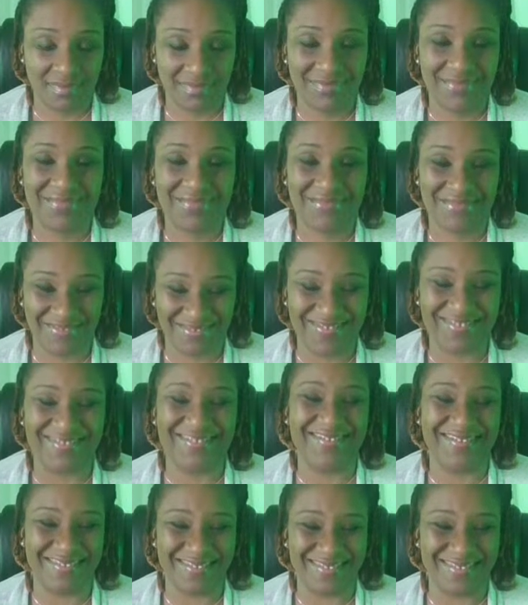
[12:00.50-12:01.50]
this is
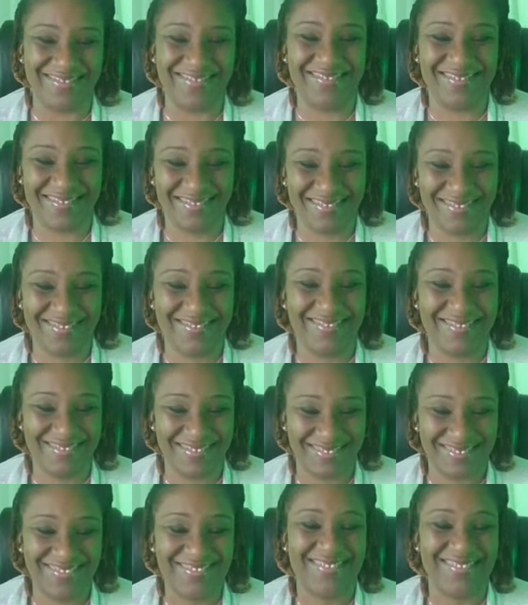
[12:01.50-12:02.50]
what he meant
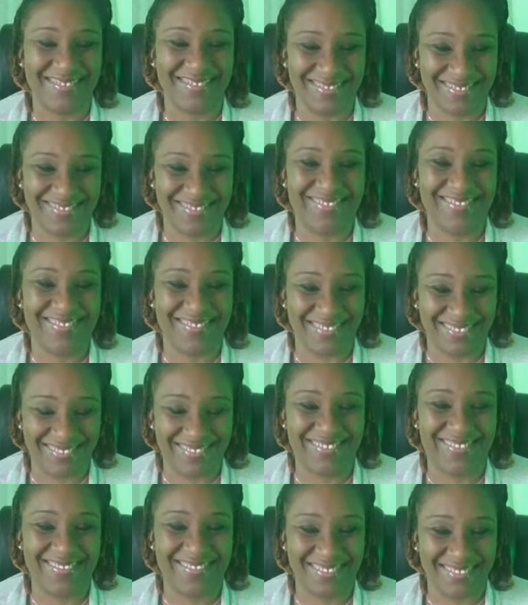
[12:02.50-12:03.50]
by that. Oh,
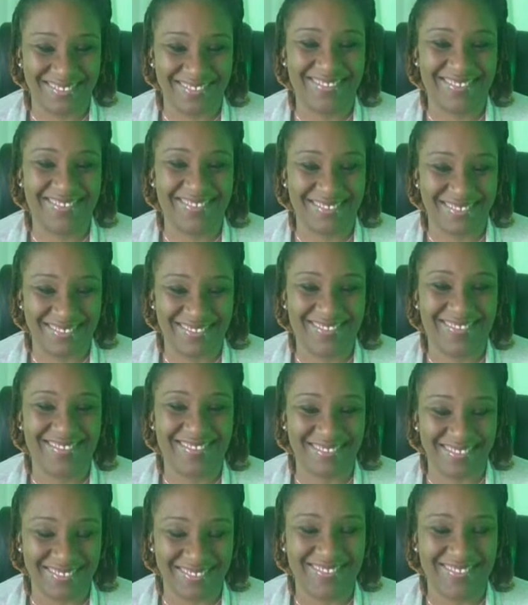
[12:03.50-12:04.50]
okay. All right.
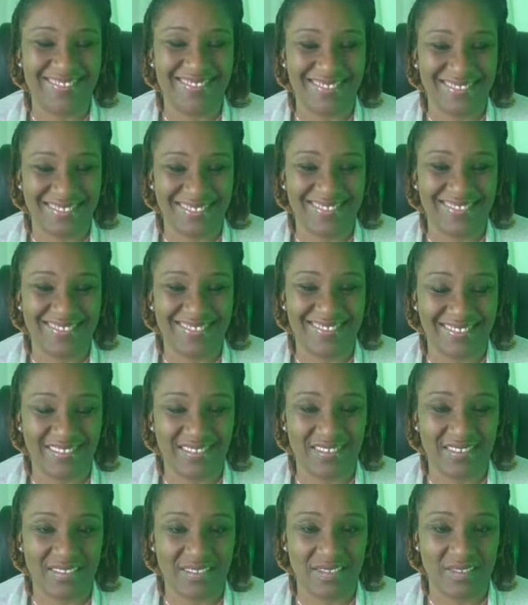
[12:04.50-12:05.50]
And letting him
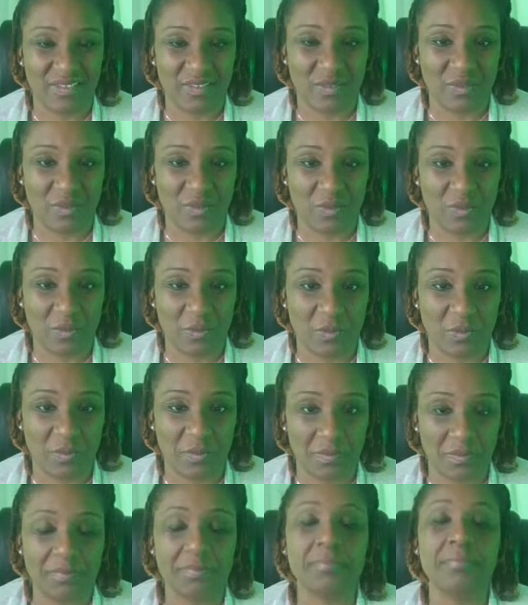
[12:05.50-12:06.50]
lead,
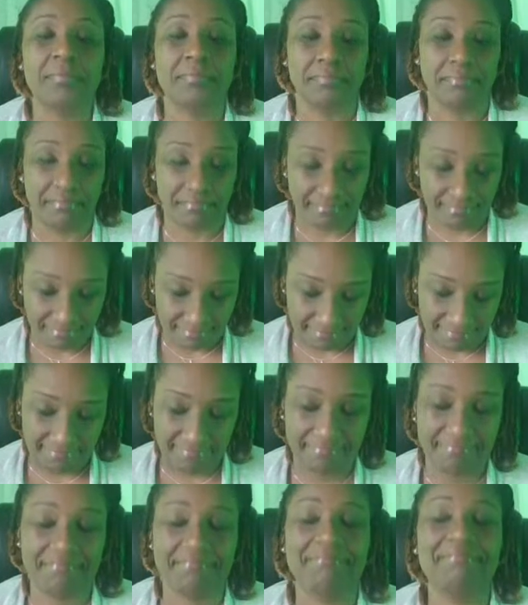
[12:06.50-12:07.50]
not
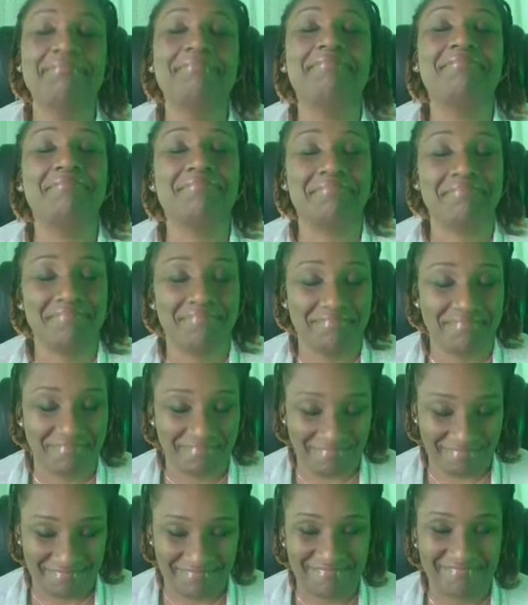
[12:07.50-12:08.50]
being afraid to
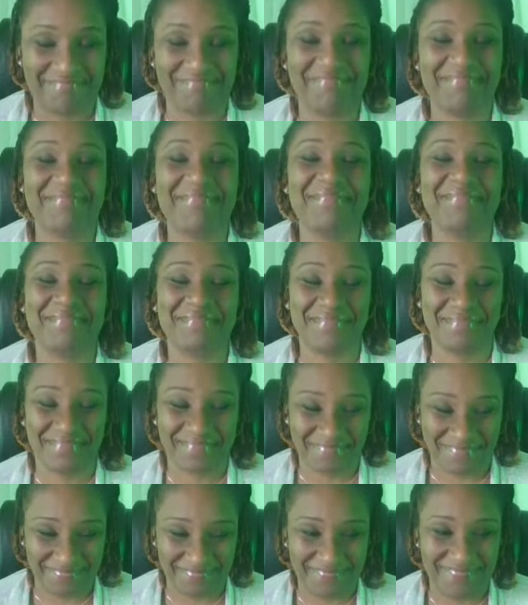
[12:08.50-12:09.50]
let him be
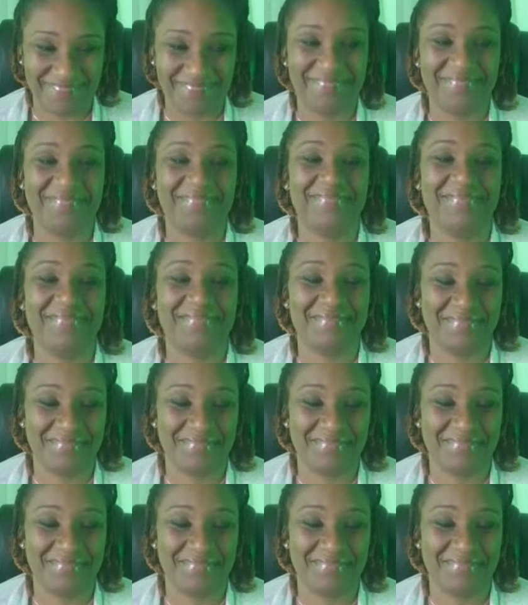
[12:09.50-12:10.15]
the man in the